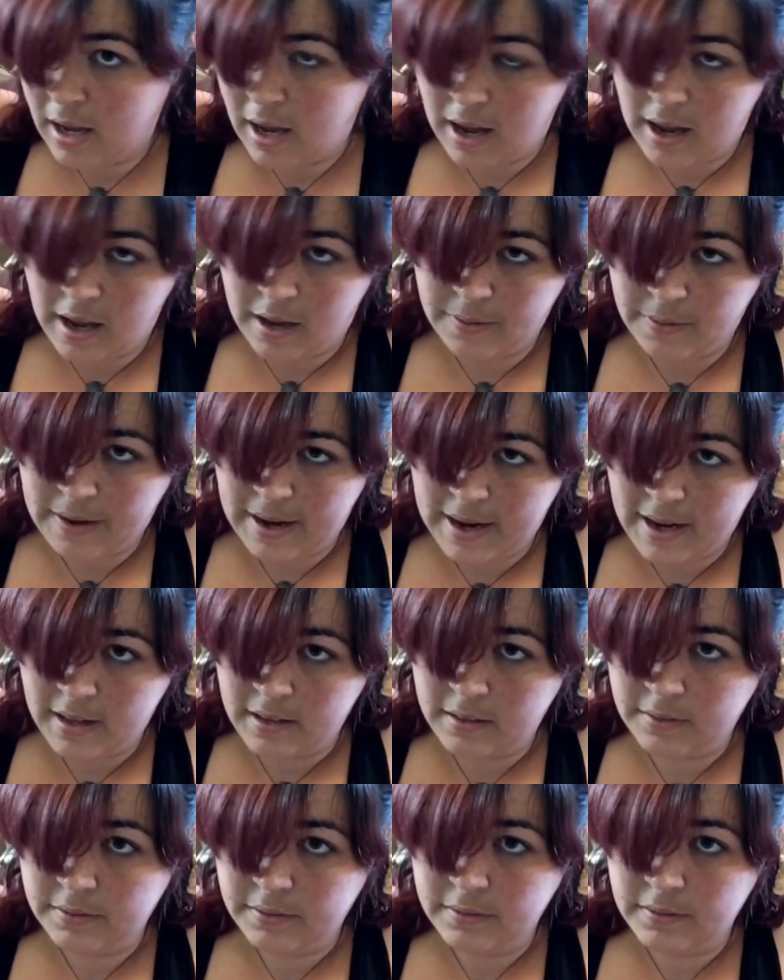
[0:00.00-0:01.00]
Alright.
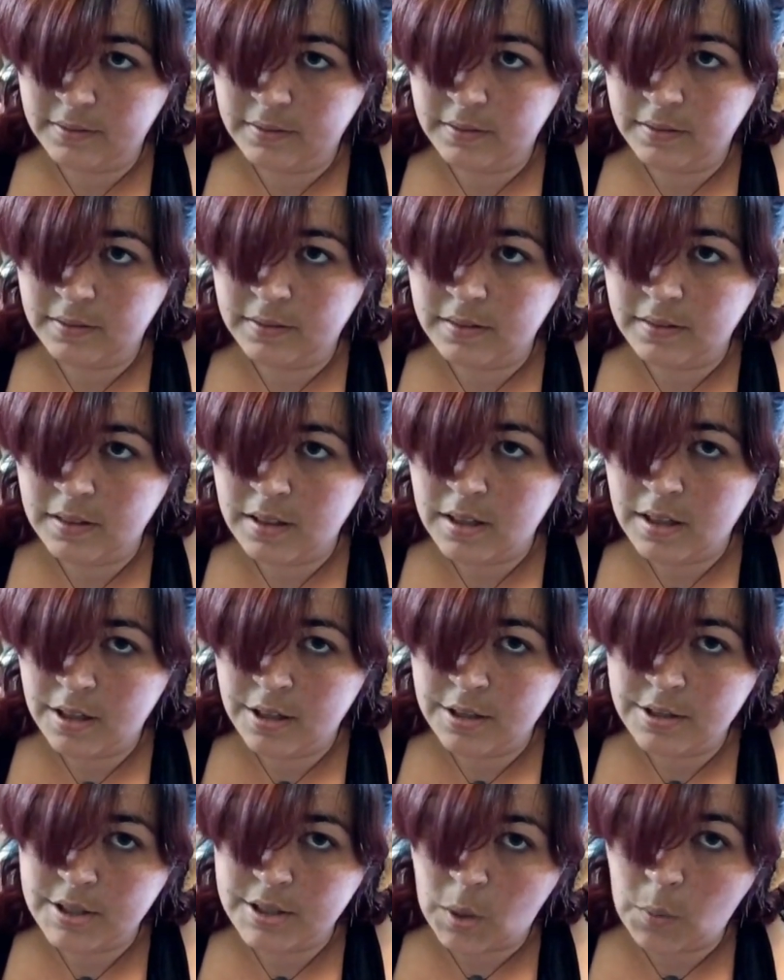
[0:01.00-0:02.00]

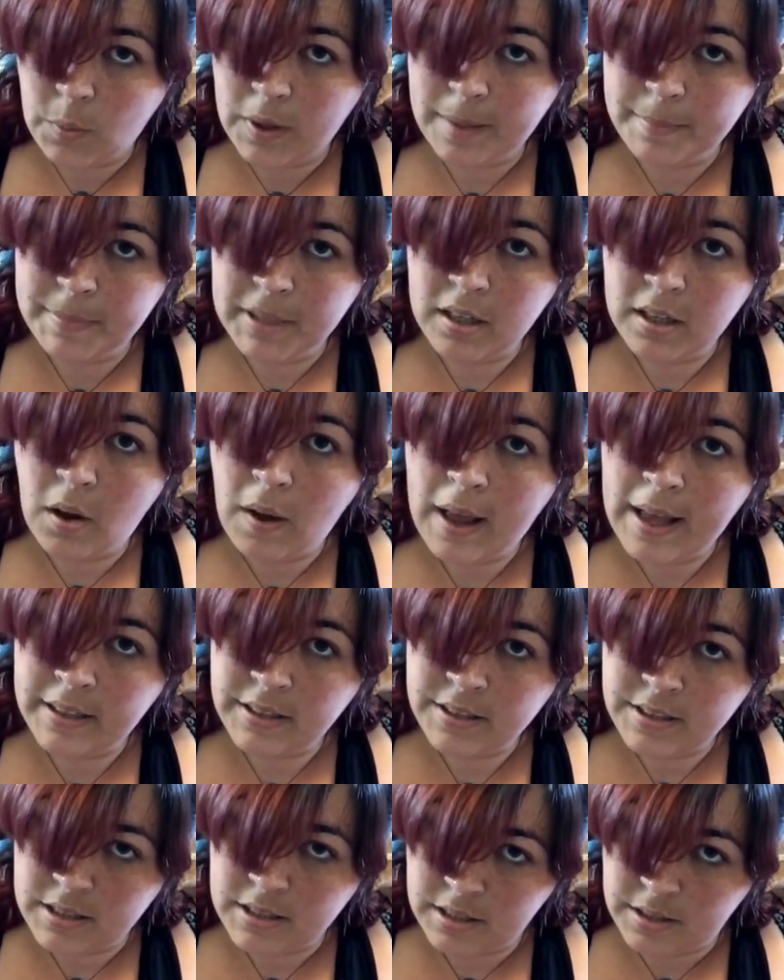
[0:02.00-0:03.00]
So what I'm going to go ahead
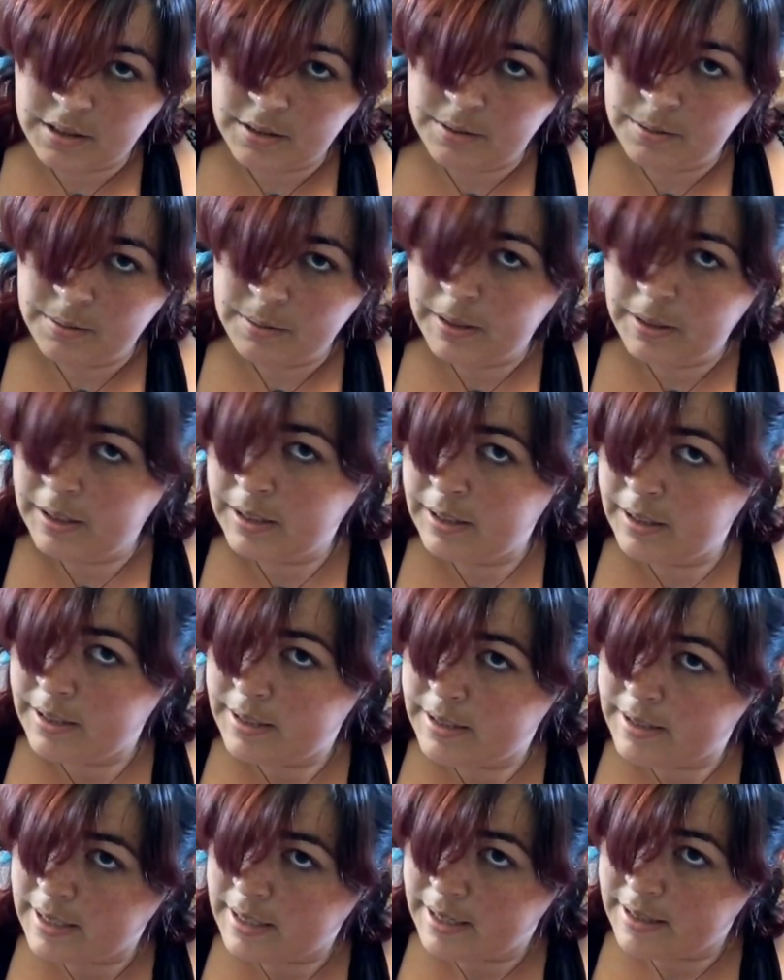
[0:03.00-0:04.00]
and do,
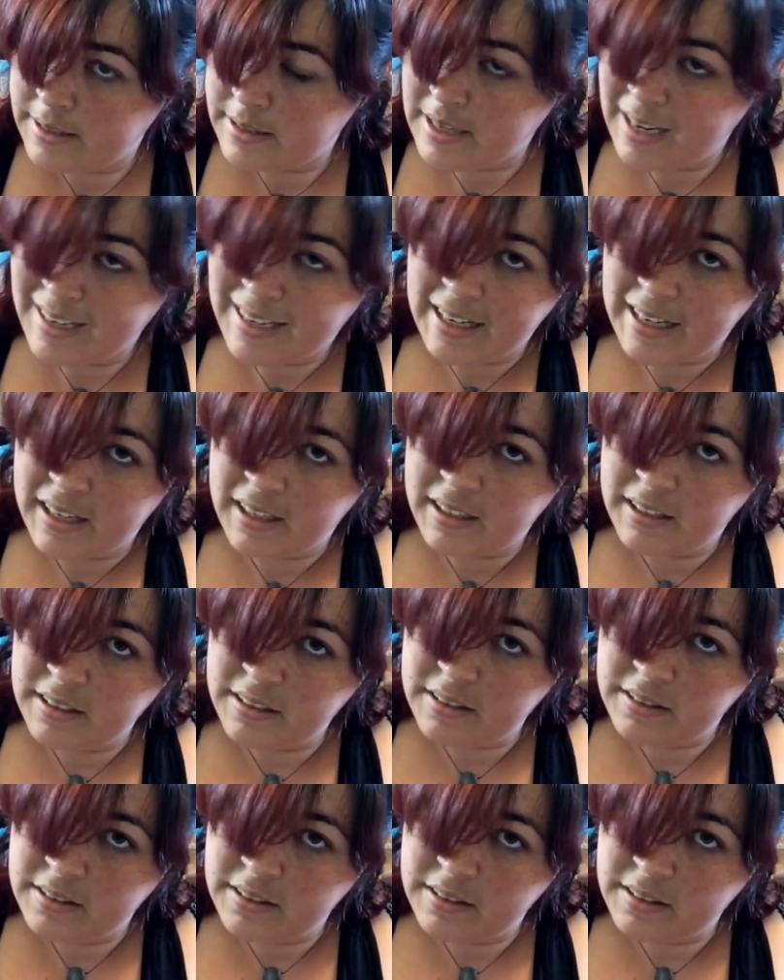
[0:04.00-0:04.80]
since again,